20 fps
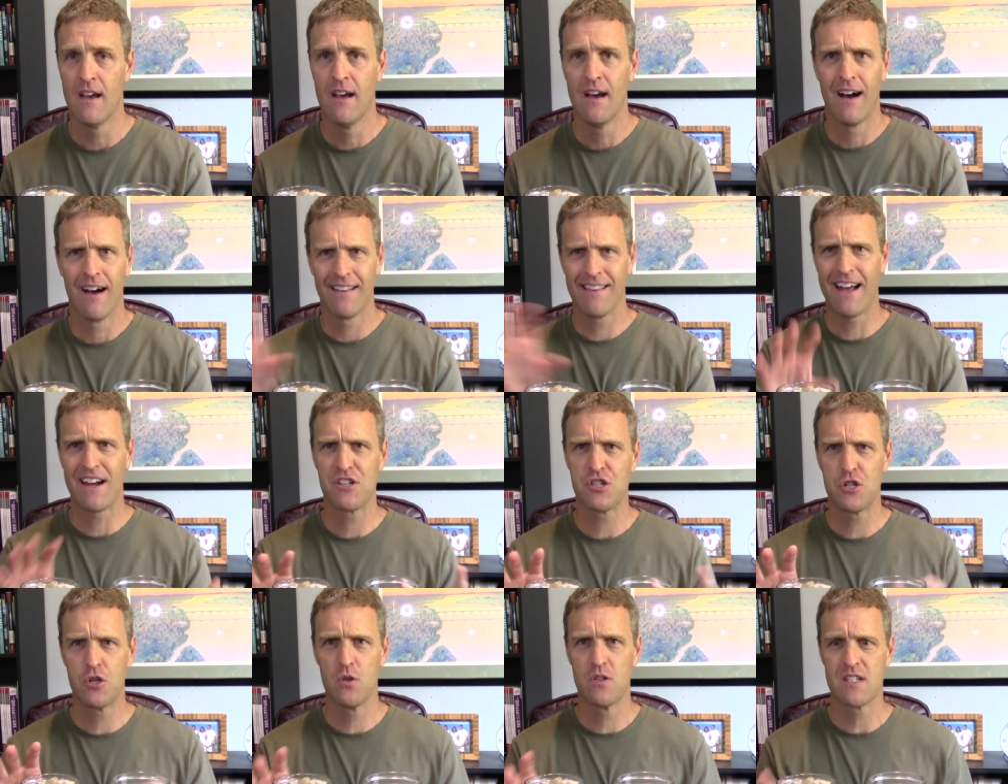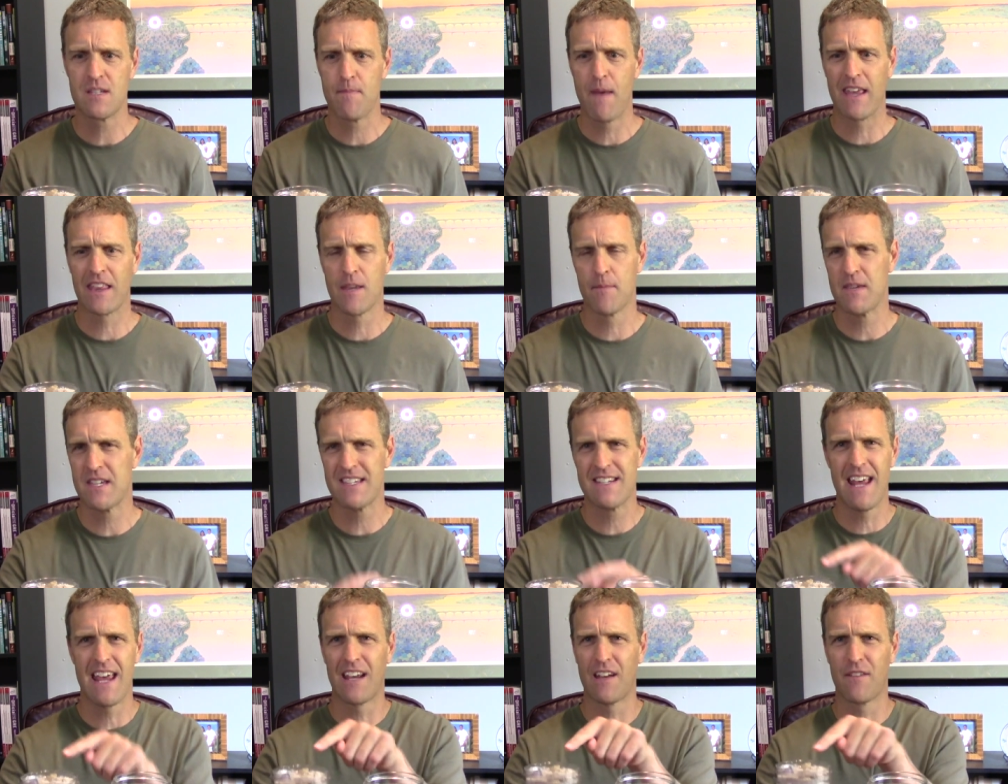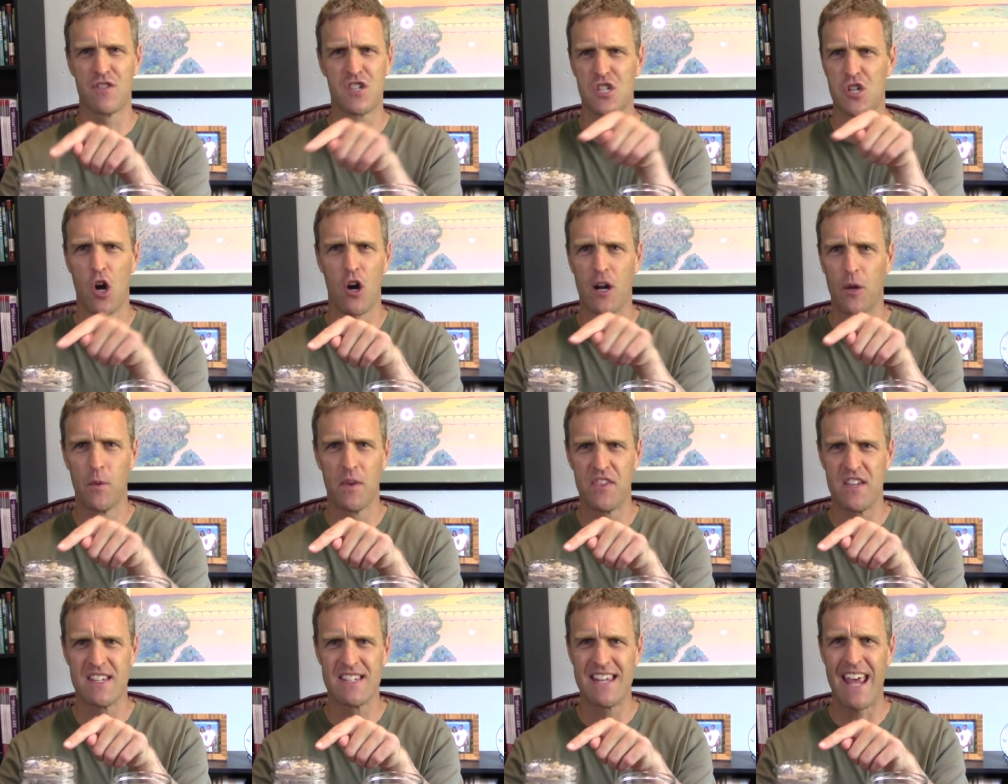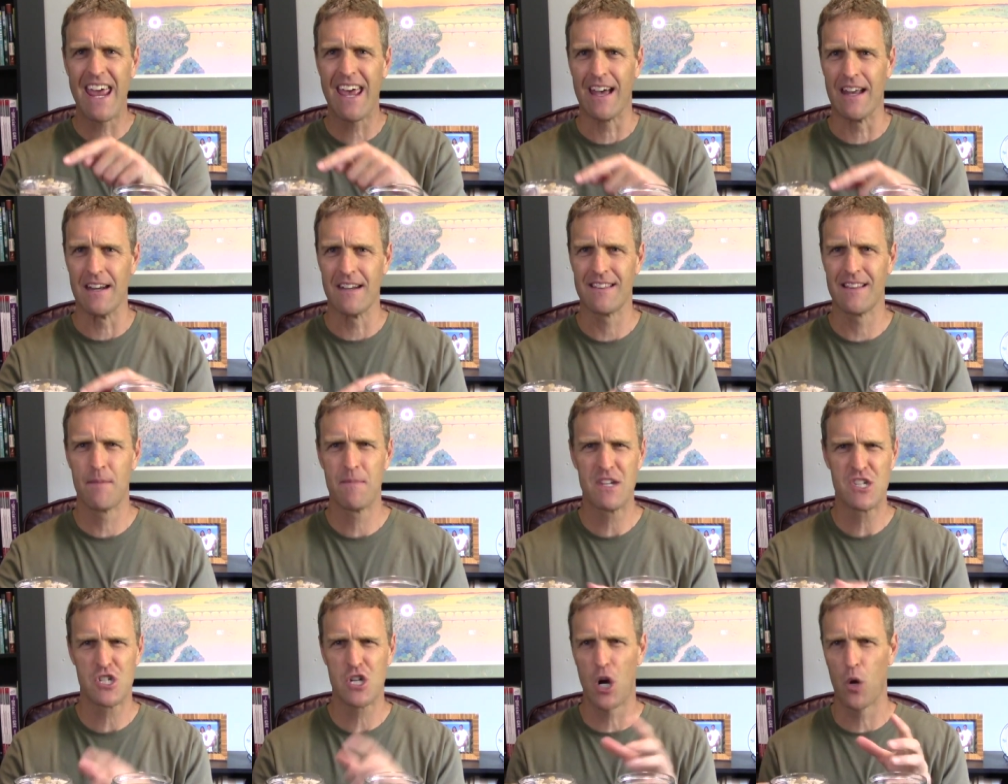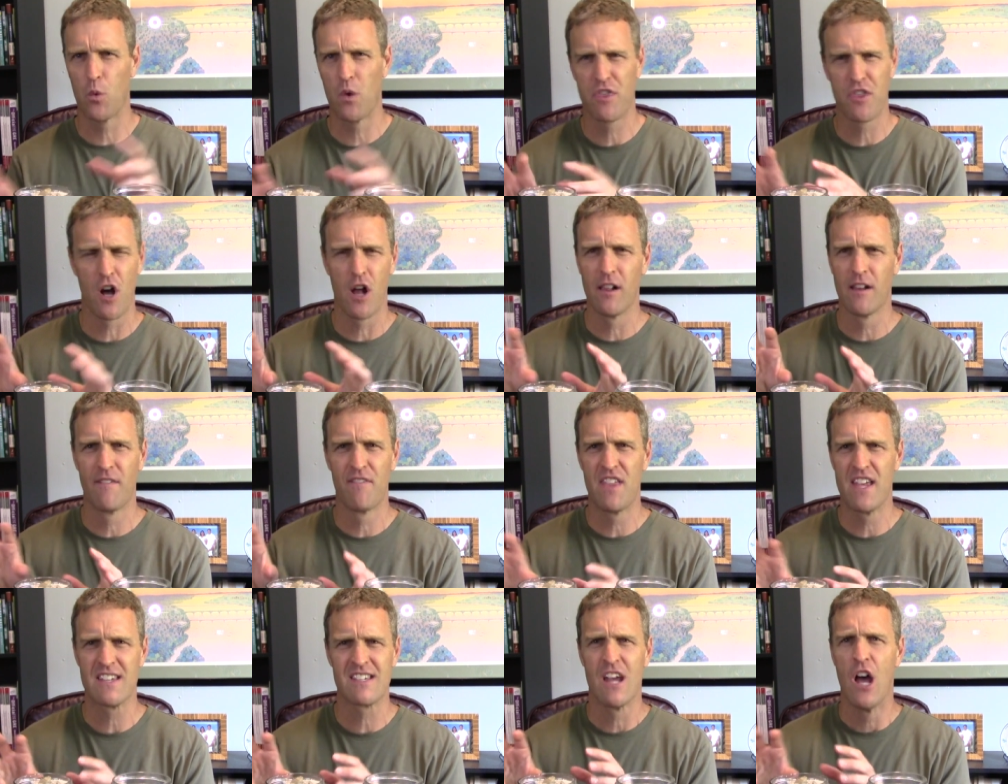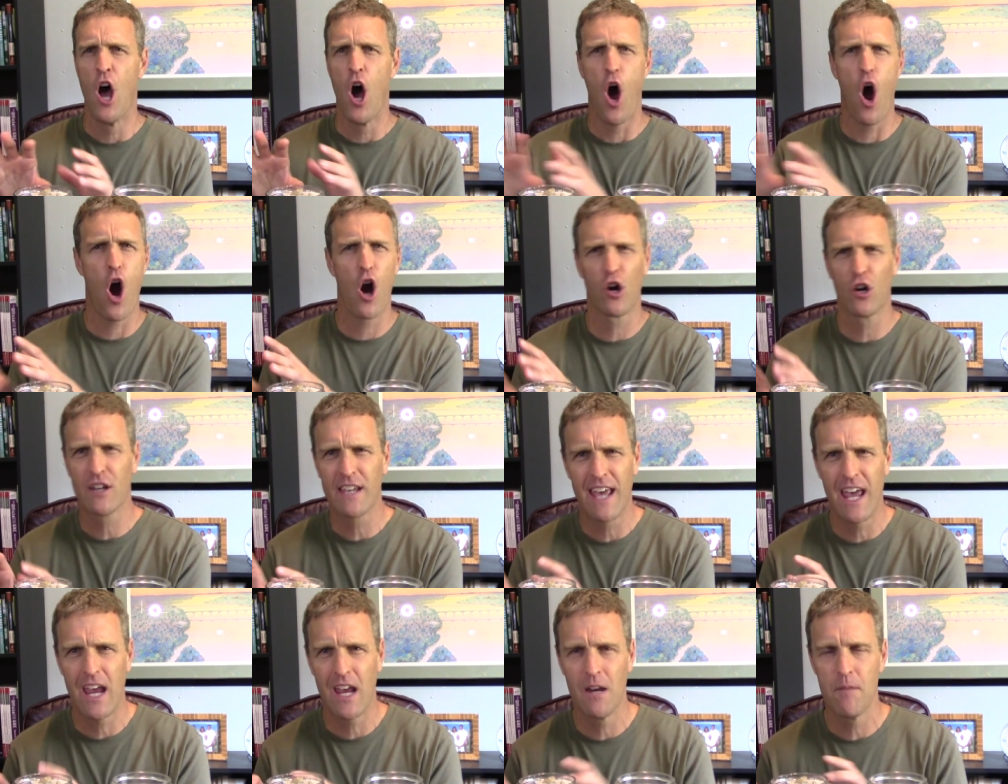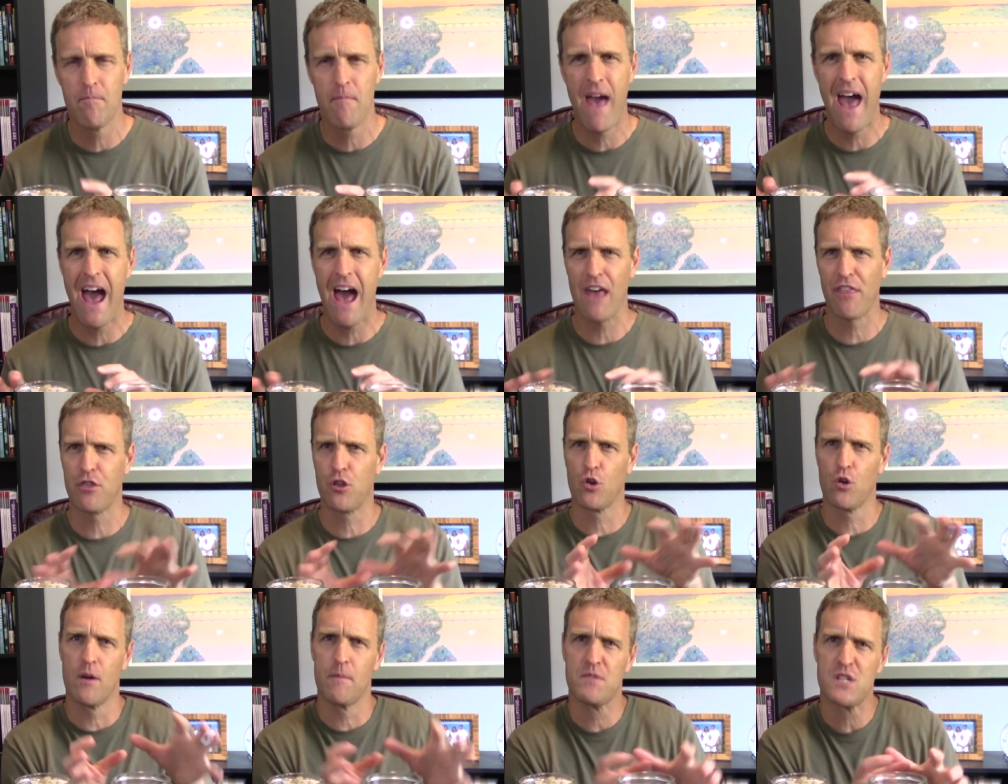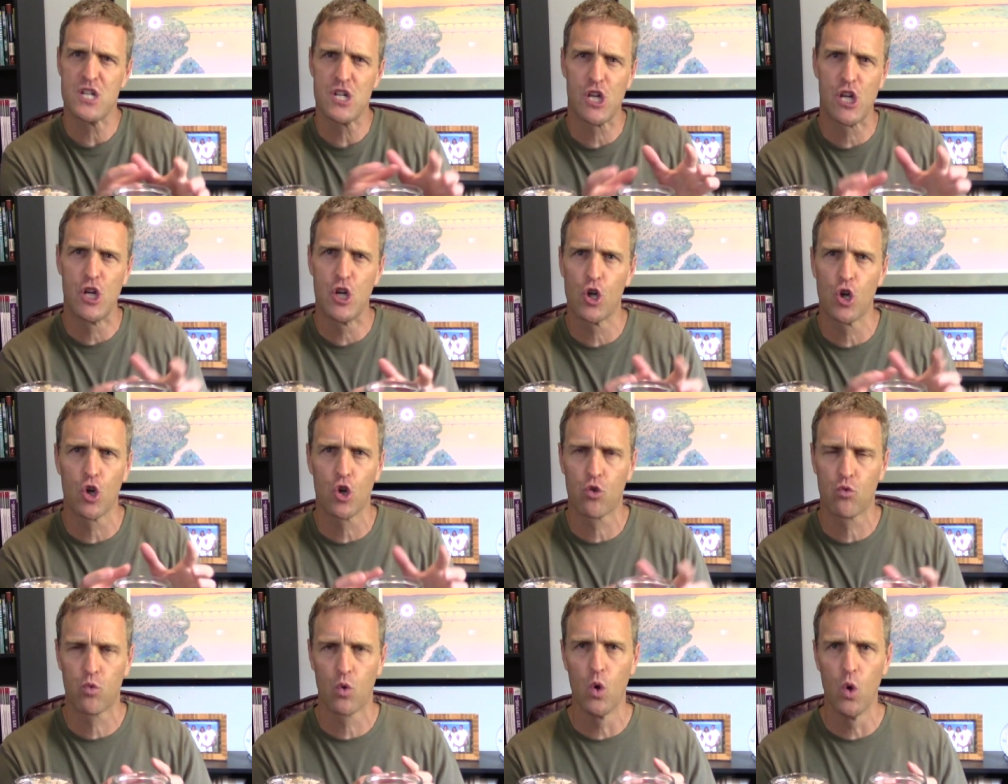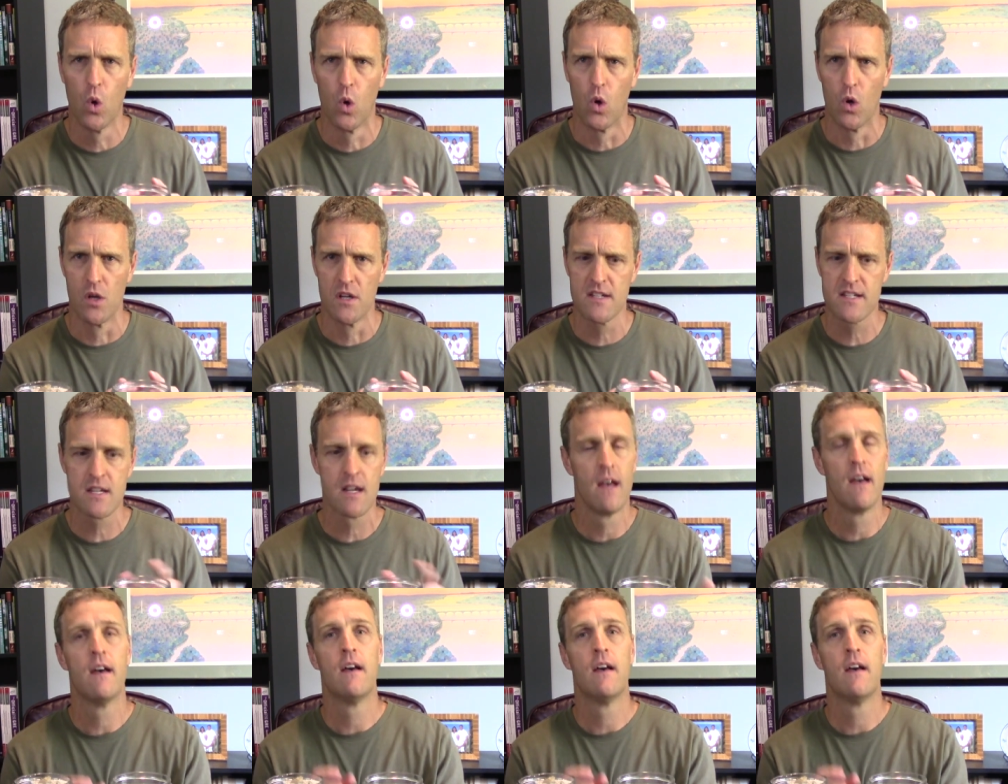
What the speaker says: A lot of students make the mistake of starting with the sand. Let me start with all of this arcane math or obscure rules.